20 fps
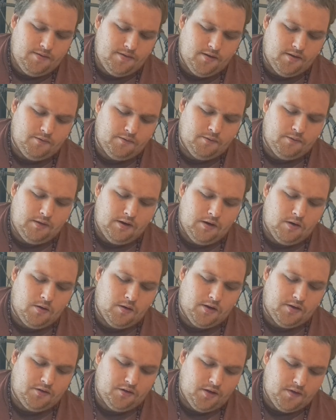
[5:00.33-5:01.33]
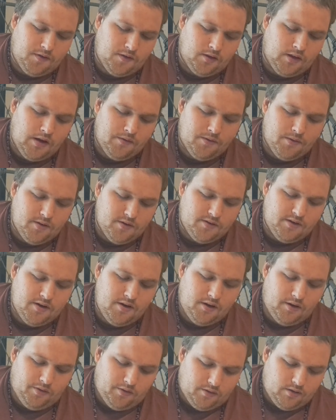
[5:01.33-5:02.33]
because you get the Lovers, then
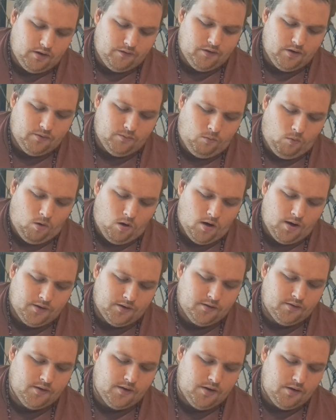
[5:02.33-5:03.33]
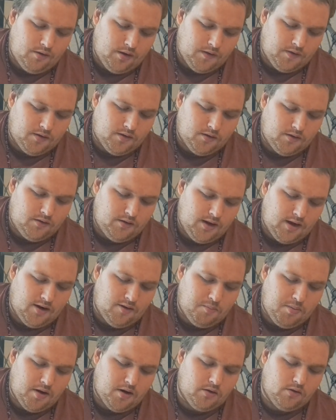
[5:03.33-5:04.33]
you get the Seven of Wands, then you get the Ten
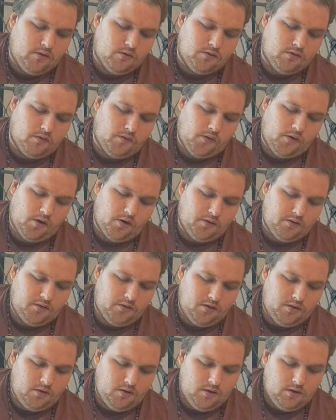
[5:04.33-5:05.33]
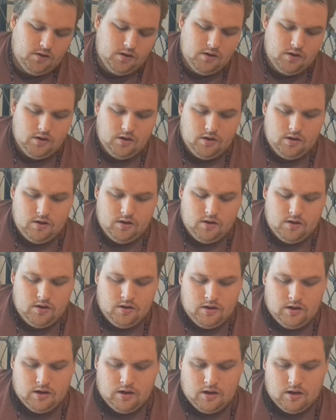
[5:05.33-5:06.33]
of Pentacles reversed.
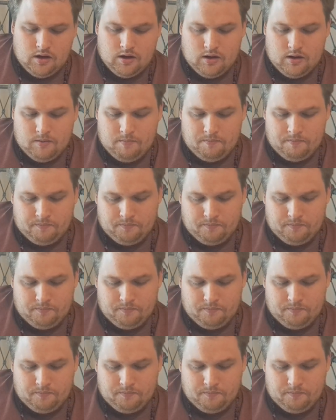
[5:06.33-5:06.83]
I